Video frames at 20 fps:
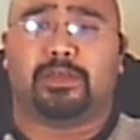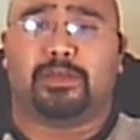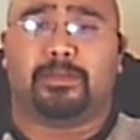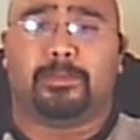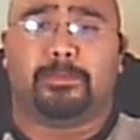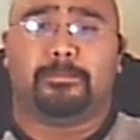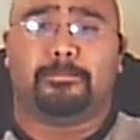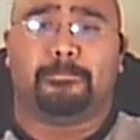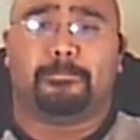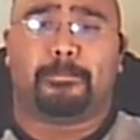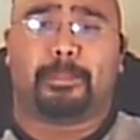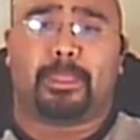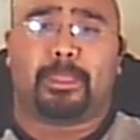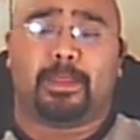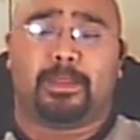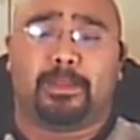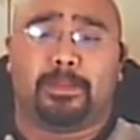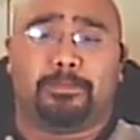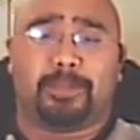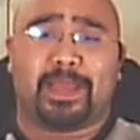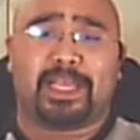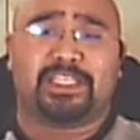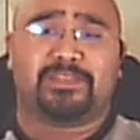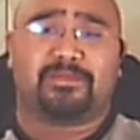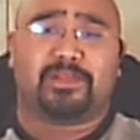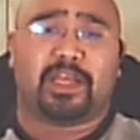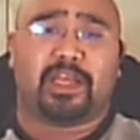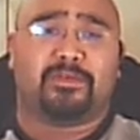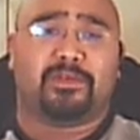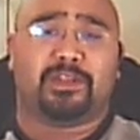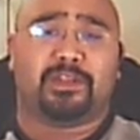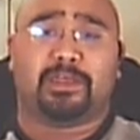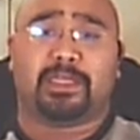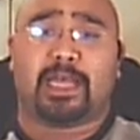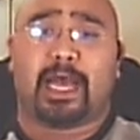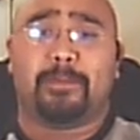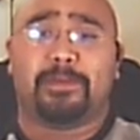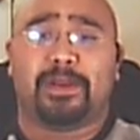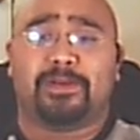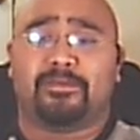the base flavor, the dominant
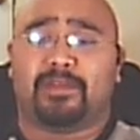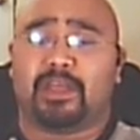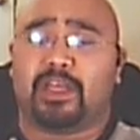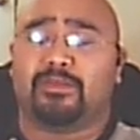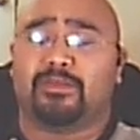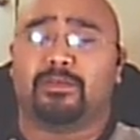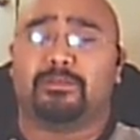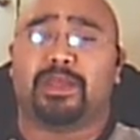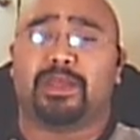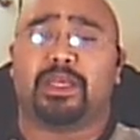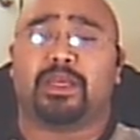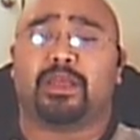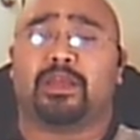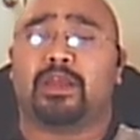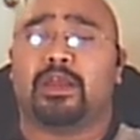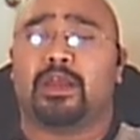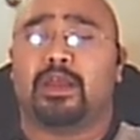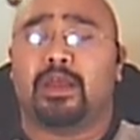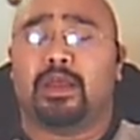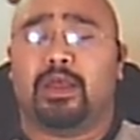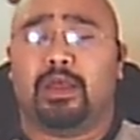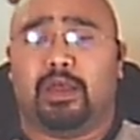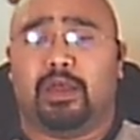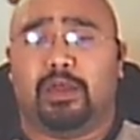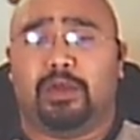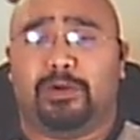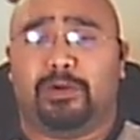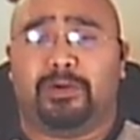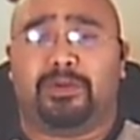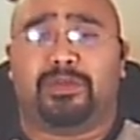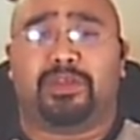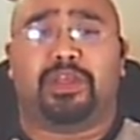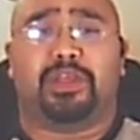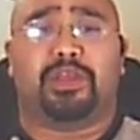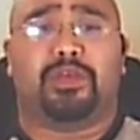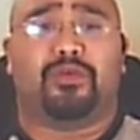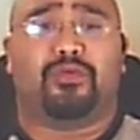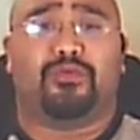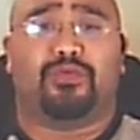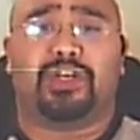flavor being earthy, rich
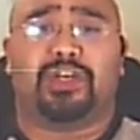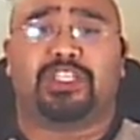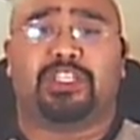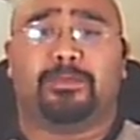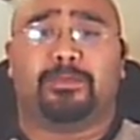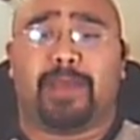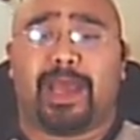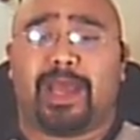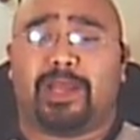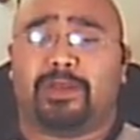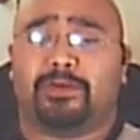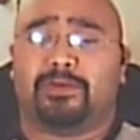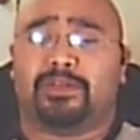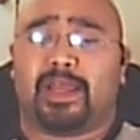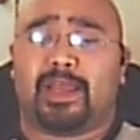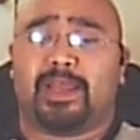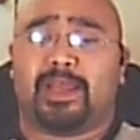tobacco taste,